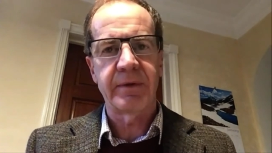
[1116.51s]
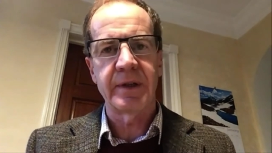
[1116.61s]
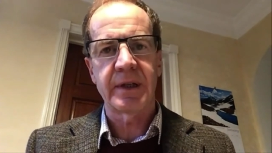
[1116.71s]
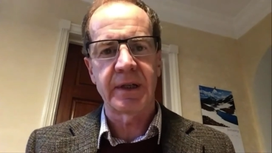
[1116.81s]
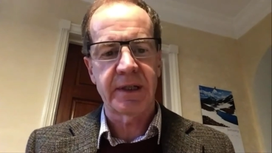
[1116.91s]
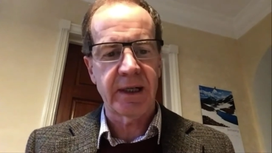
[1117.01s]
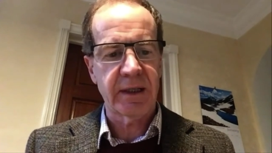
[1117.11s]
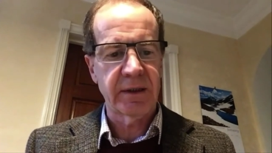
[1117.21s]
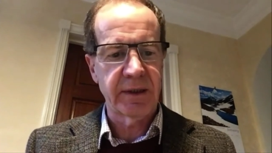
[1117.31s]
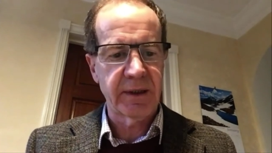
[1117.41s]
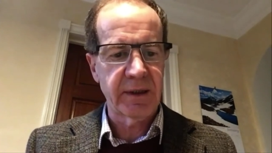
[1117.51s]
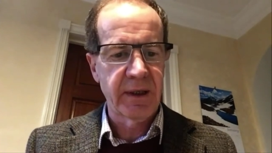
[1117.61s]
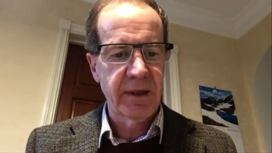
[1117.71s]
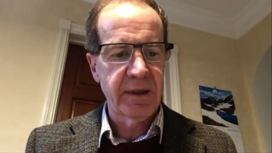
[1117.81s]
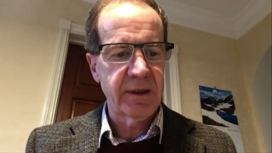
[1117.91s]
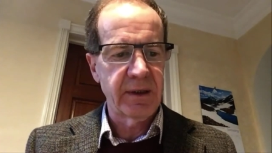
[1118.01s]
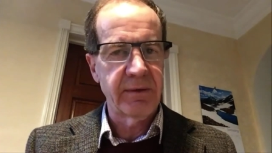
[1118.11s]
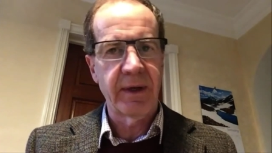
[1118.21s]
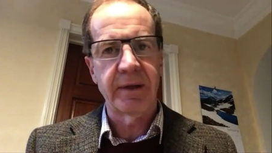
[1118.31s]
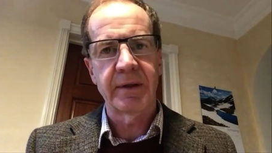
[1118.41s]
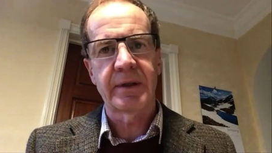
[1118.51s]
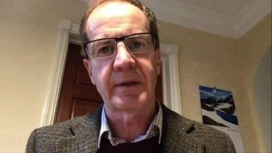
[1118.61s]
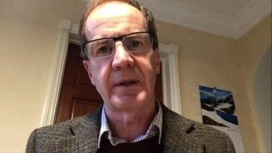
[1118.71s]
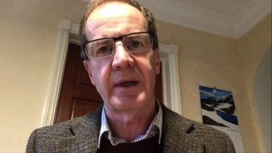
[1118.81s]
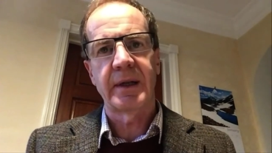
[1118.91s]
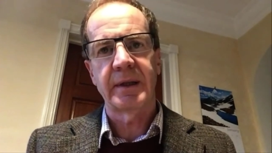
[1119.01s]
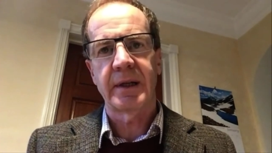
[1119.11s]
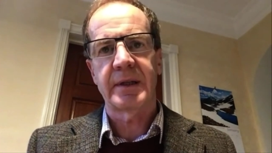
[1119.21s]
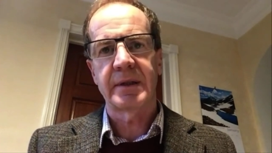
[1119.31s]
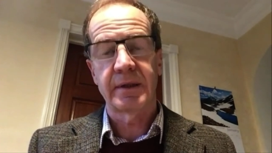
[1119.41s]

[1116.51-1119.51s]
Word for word: disentangling the events and that